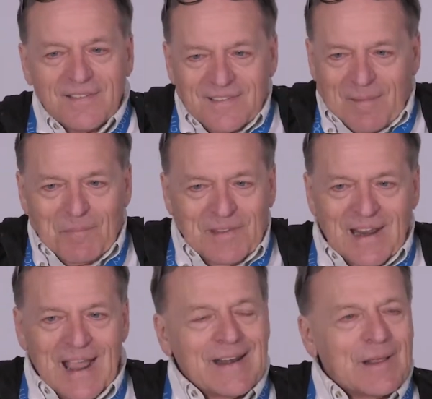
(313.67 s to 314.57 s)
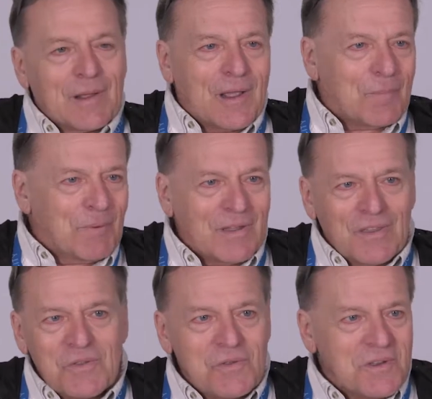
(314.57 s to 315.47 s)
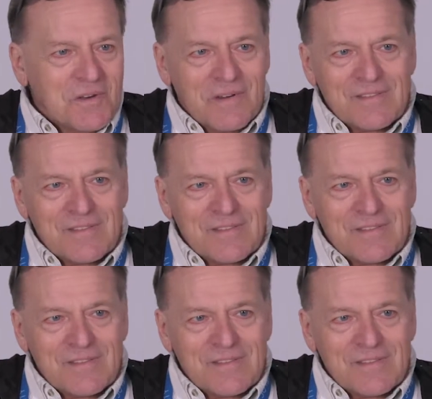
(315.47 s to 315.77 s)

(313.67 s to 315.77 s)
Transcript: something kind of peculiar